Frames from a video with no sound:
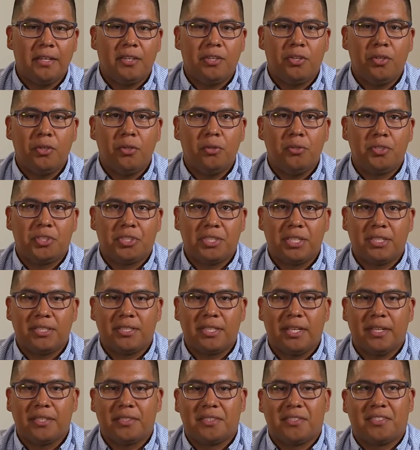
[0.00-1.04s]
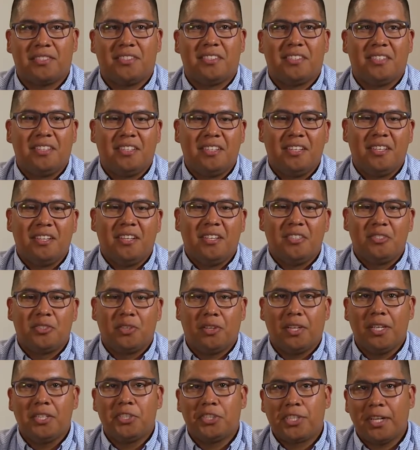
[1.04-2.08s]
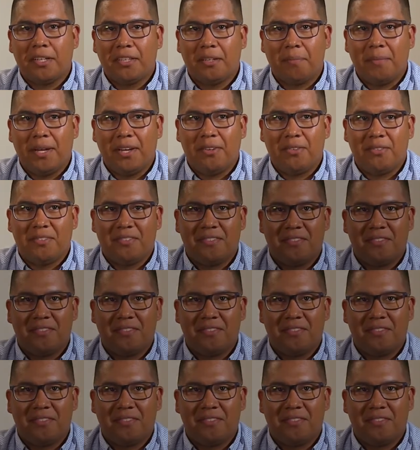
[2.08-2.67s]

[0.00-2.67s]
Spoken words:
huge success. So let's check them out.